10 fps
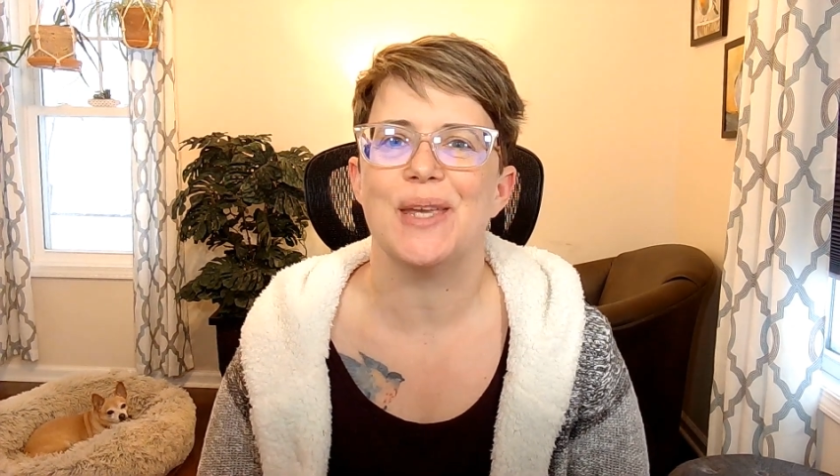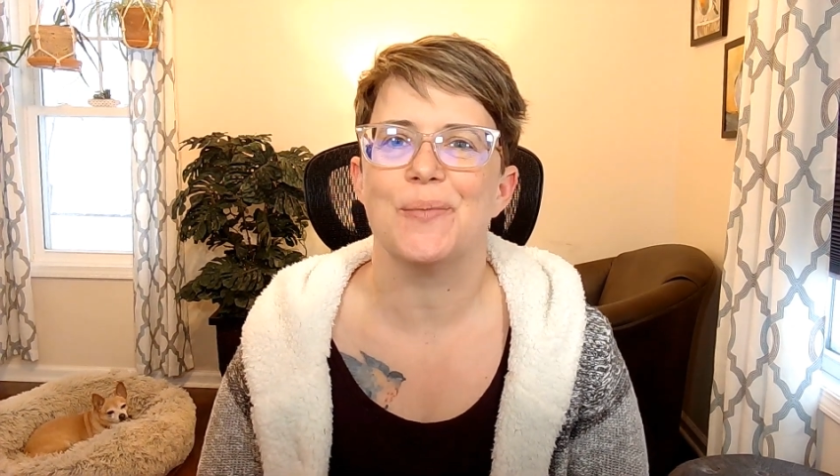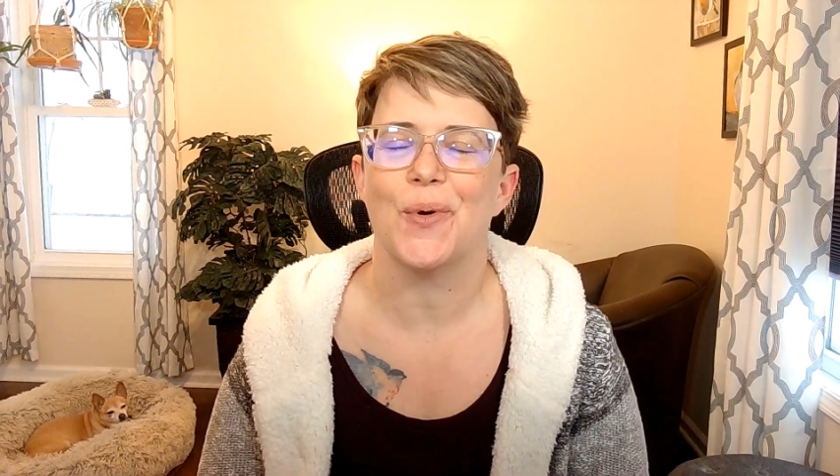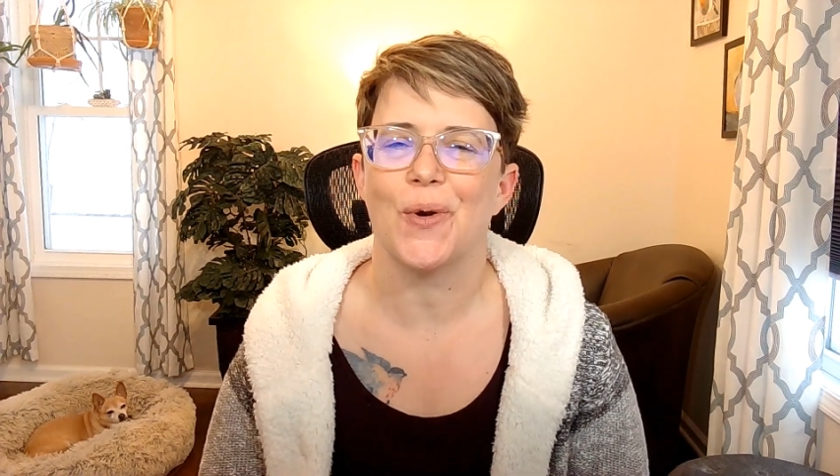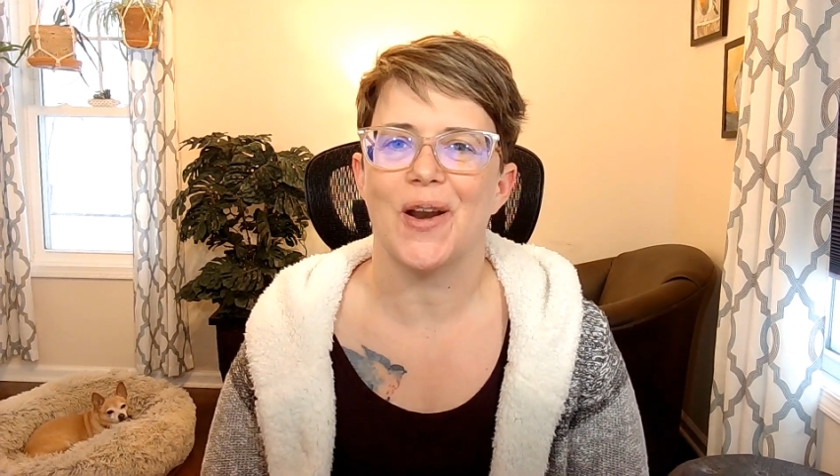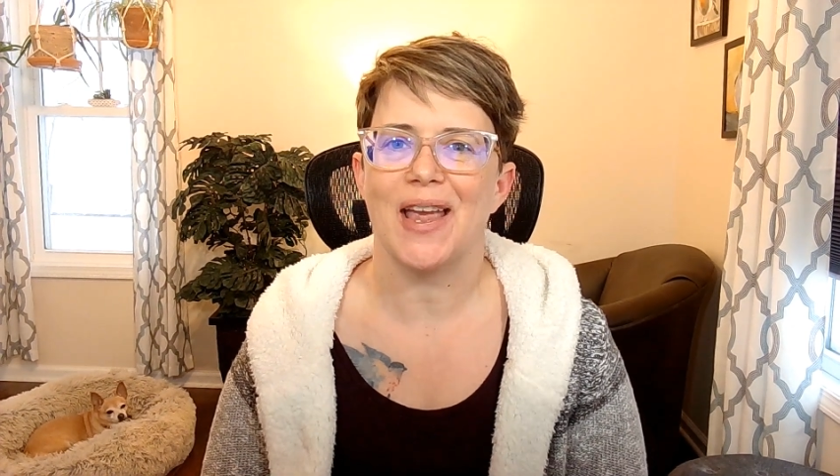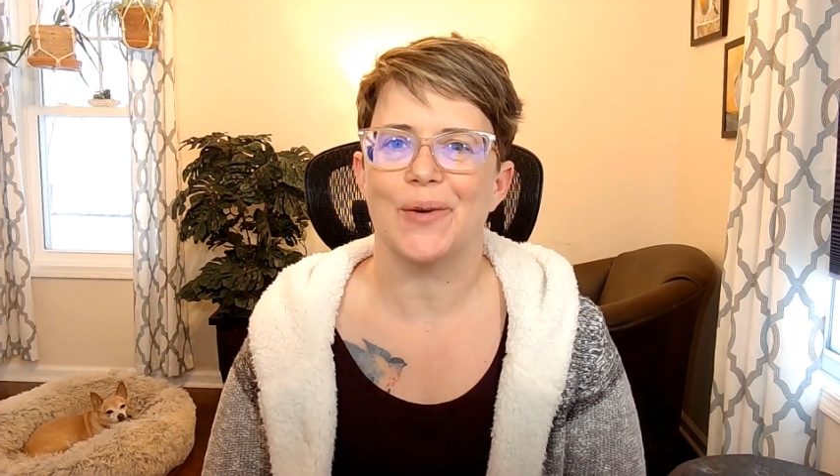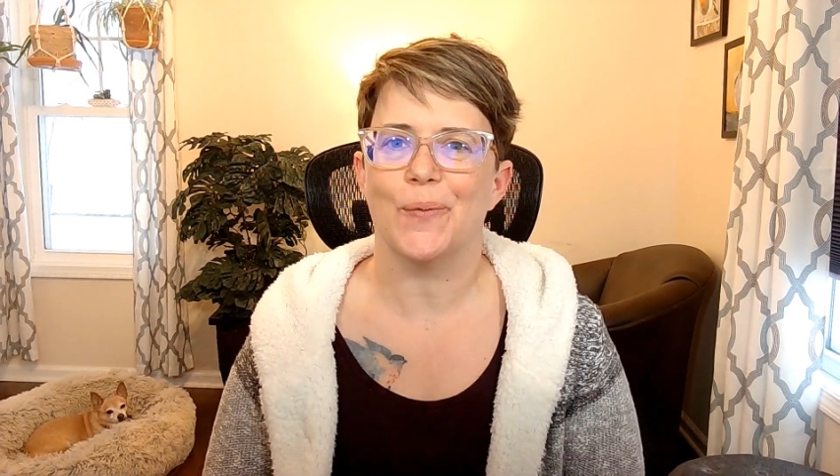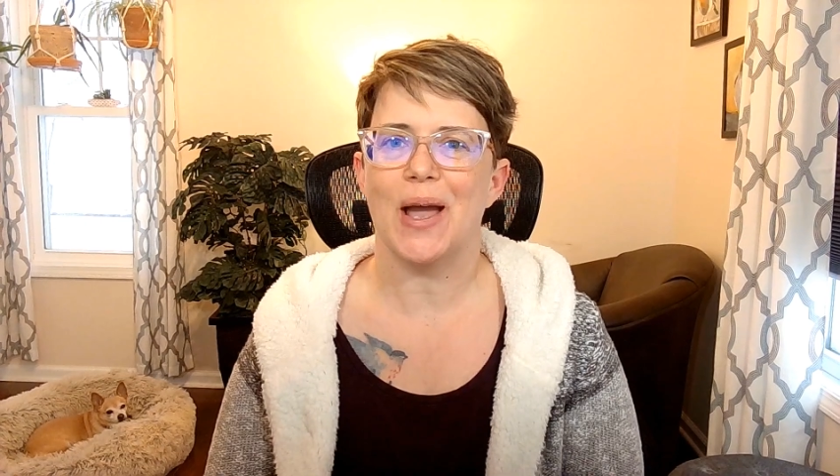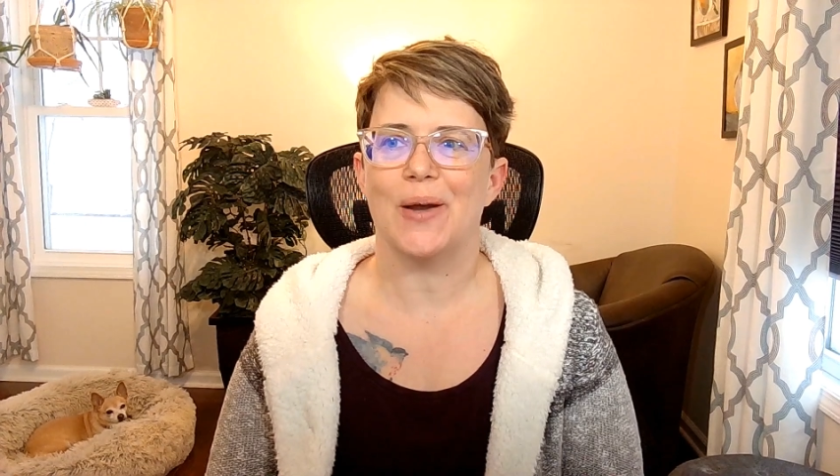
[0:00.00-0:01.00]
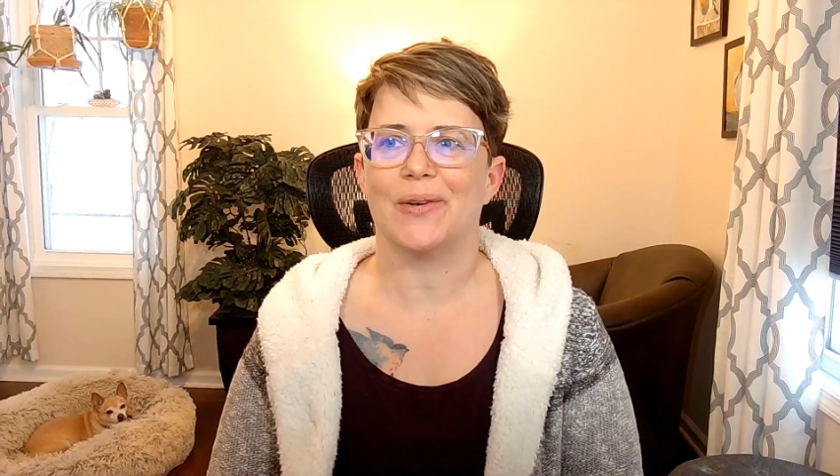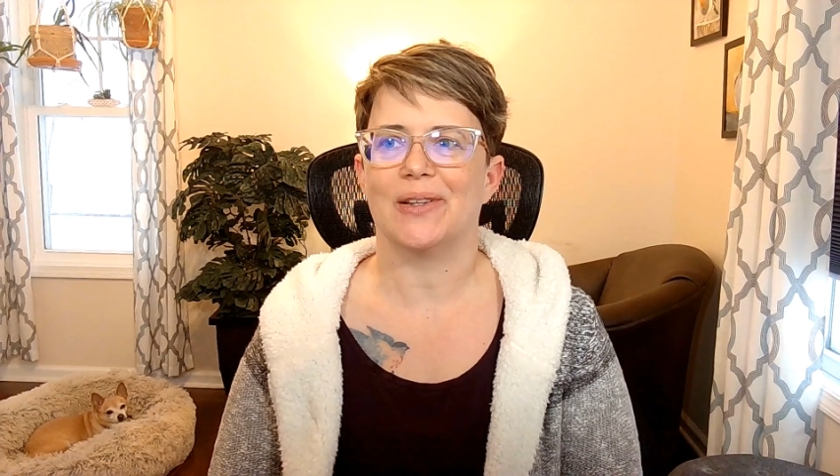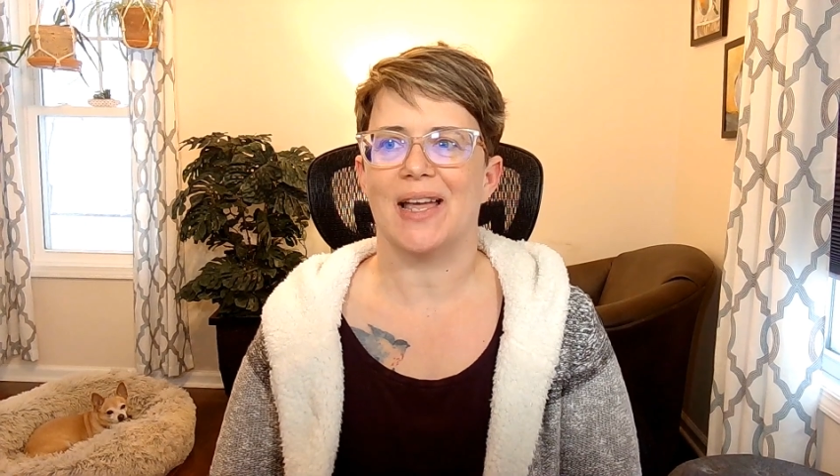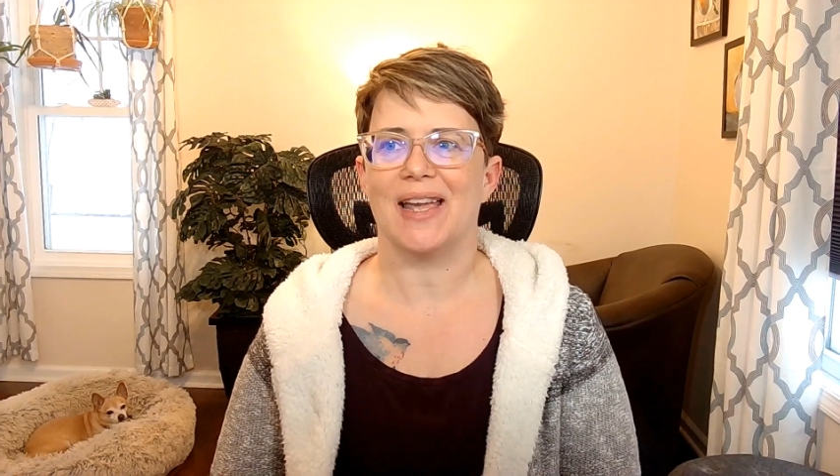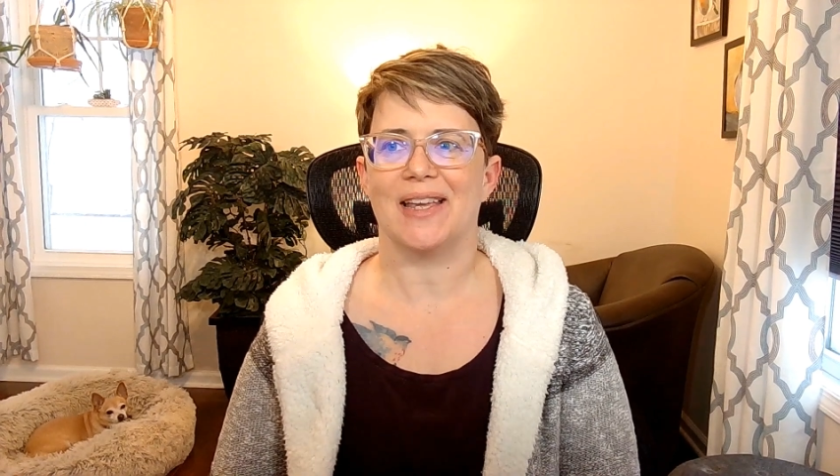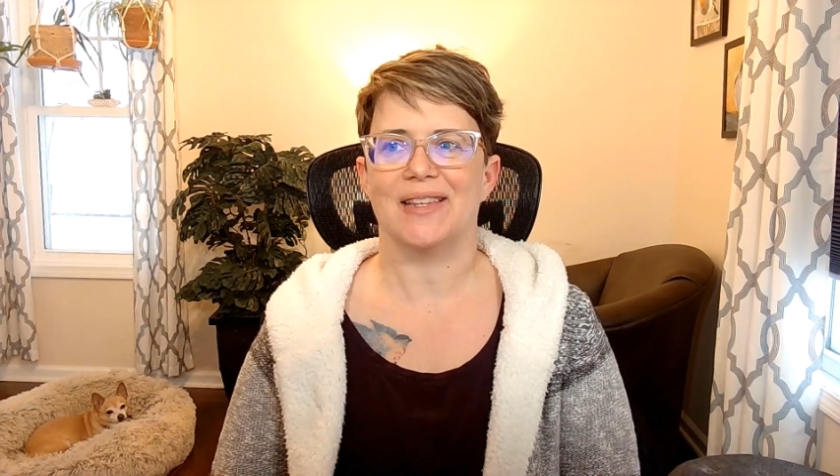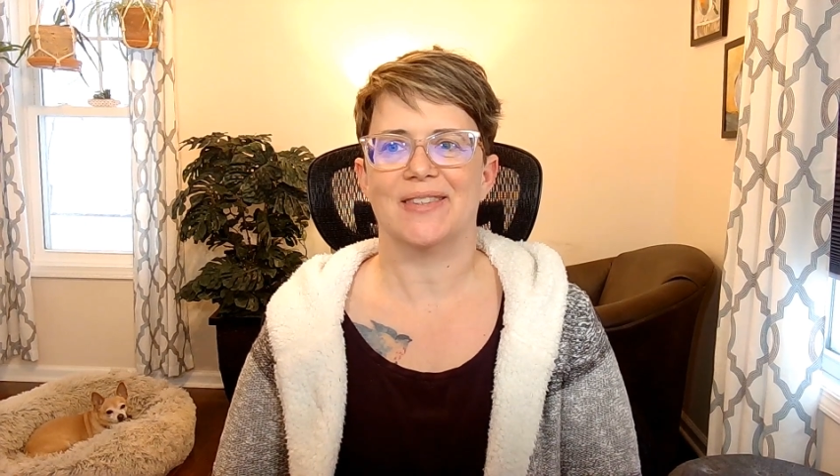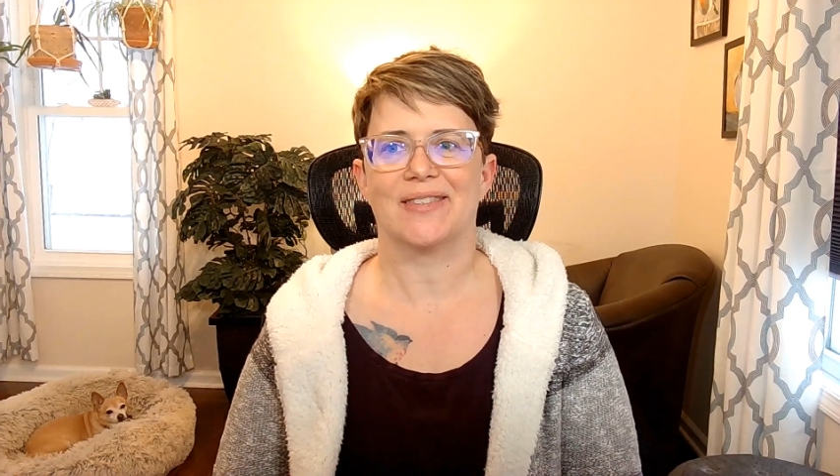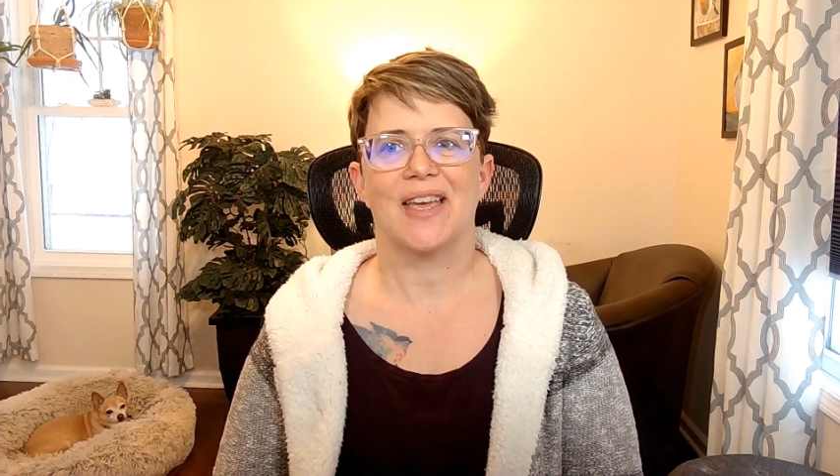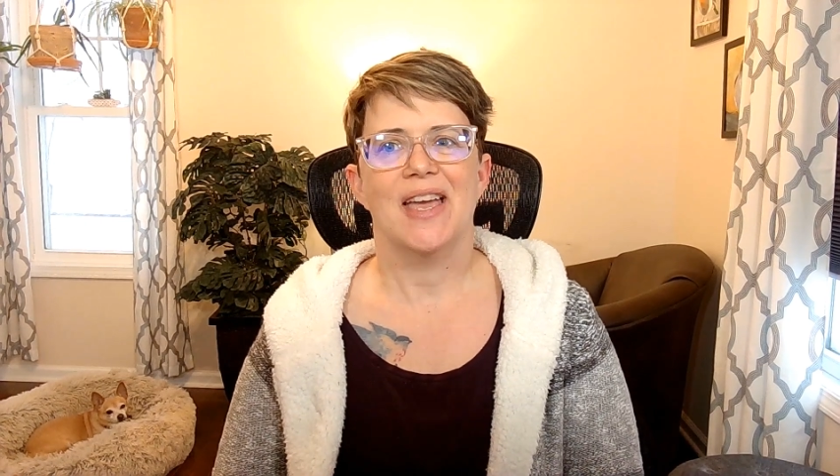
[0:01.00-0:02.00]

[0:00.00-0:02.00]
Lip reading: make more, and wow clients